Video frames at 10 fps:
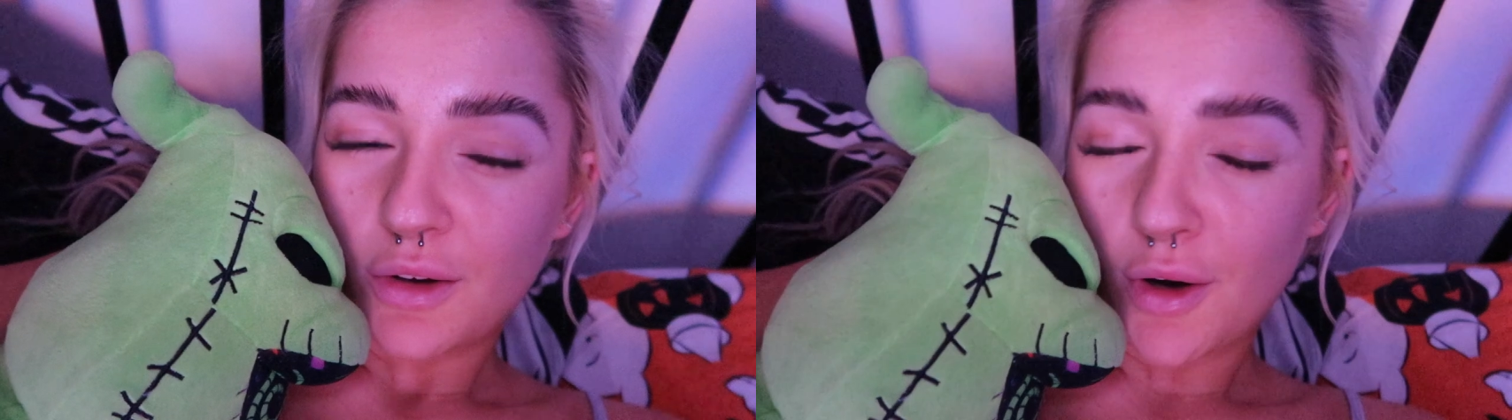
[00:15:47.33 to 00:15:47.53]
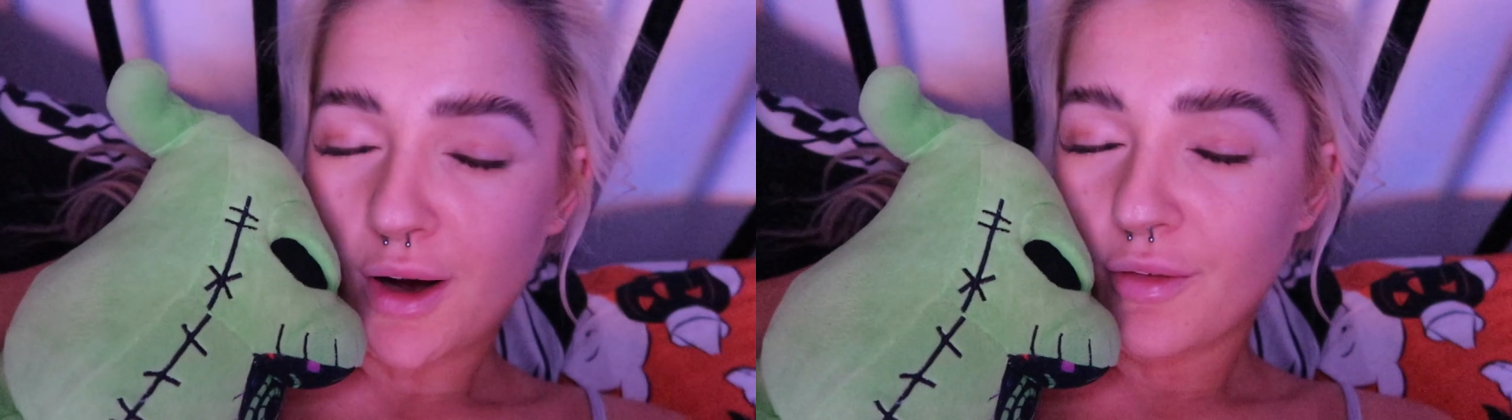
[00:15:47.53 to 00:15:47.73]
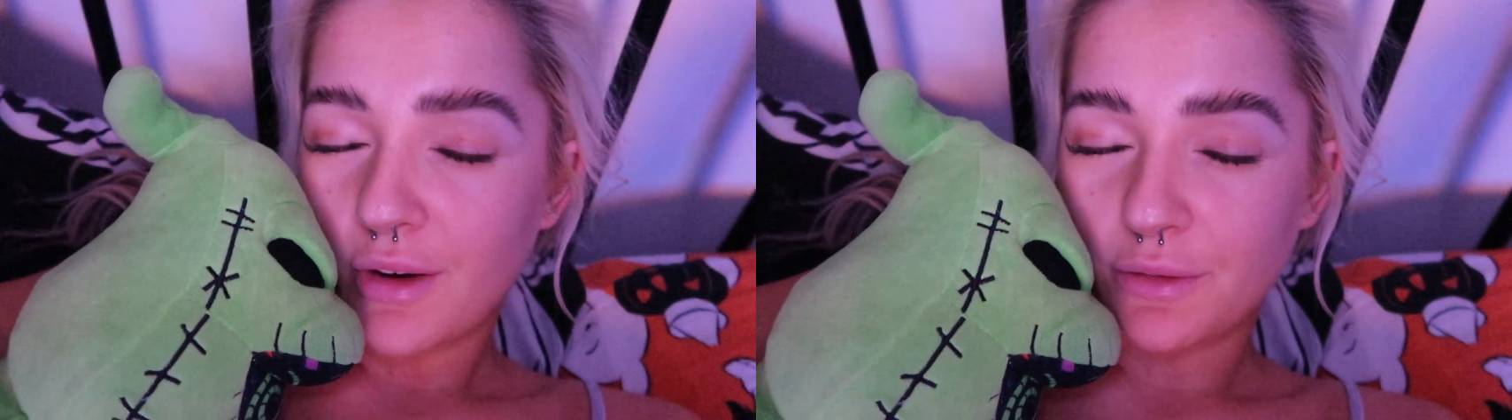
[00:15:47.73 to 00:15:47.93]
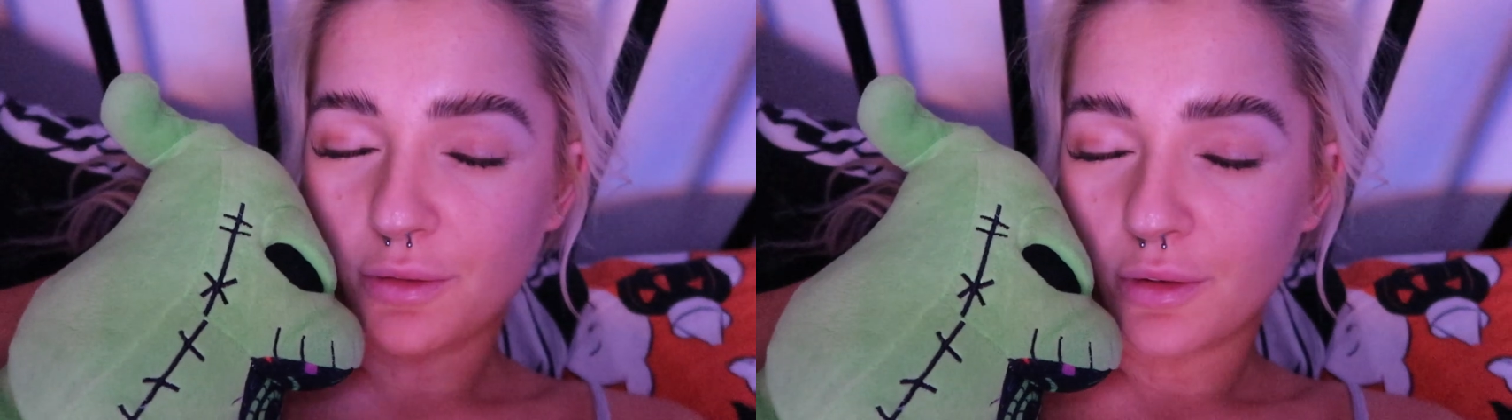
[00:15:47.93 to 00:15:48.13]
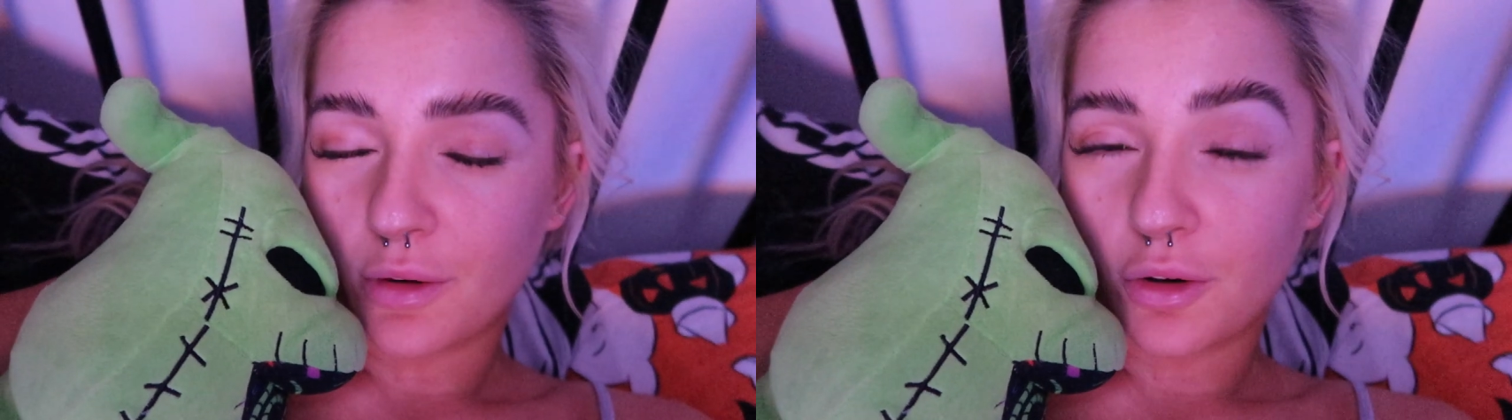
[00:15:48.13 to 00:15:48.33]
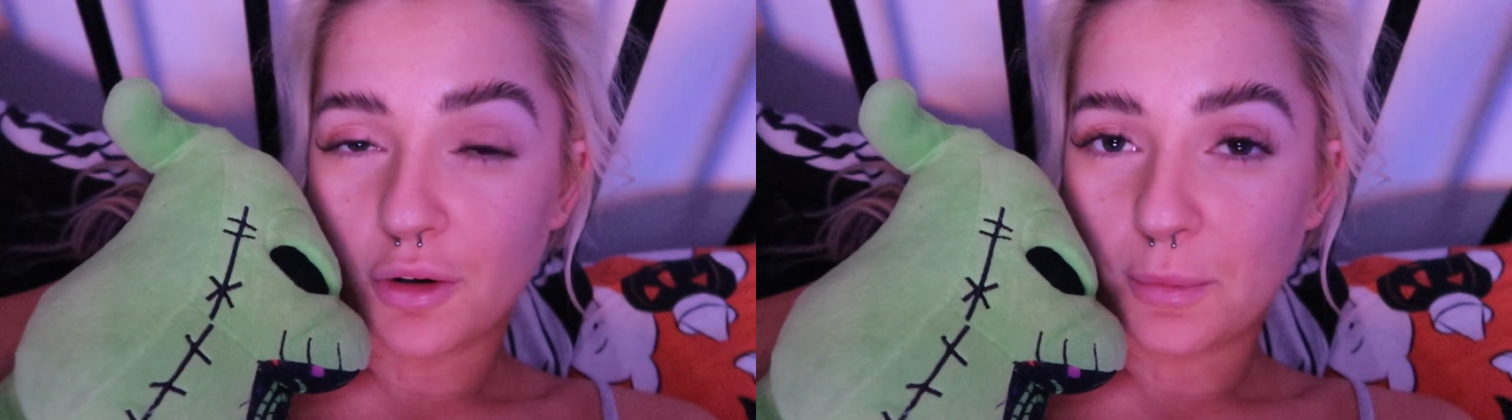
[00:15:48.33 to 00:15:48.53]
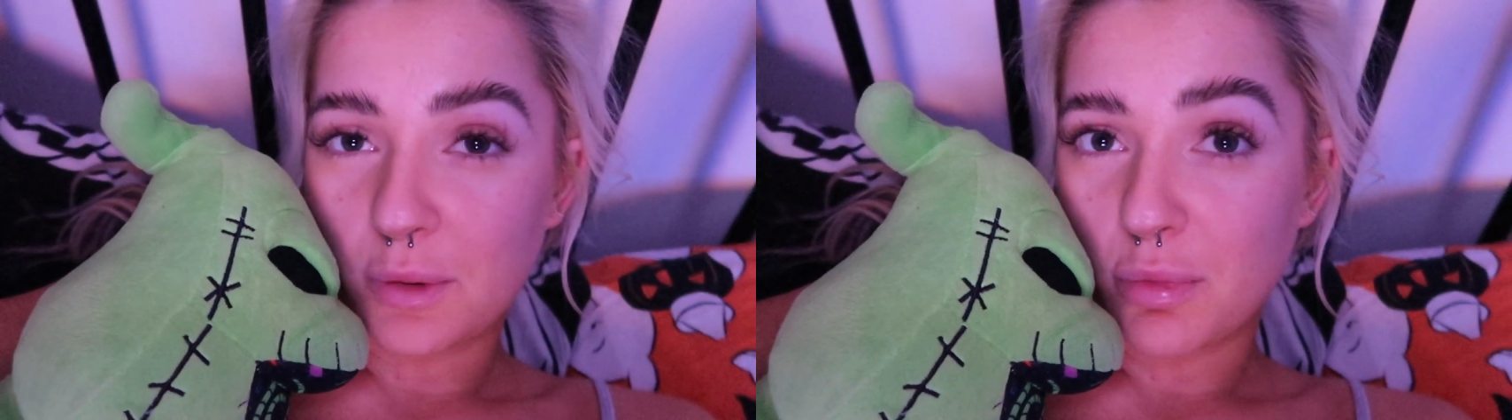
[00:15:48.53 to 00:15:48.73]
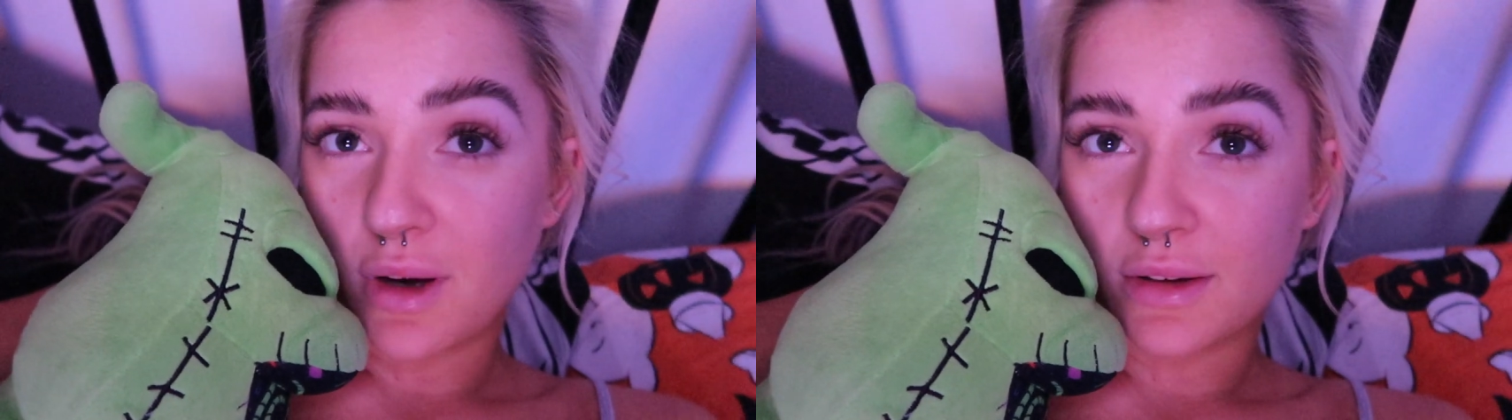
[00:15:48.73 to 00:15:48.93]
You're either going to have a vlog or a
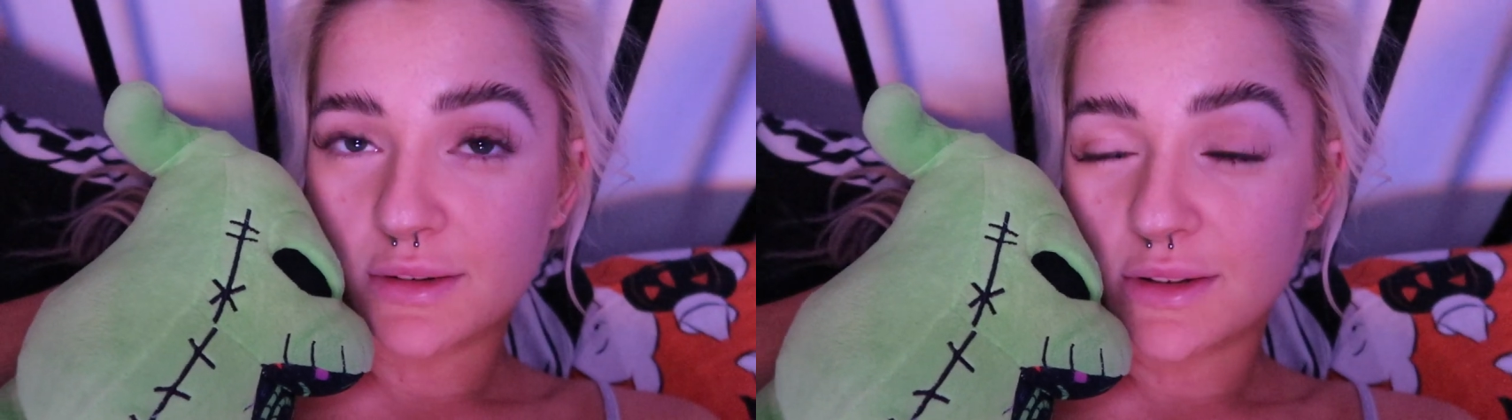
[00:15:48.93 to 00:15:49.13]
mukbang.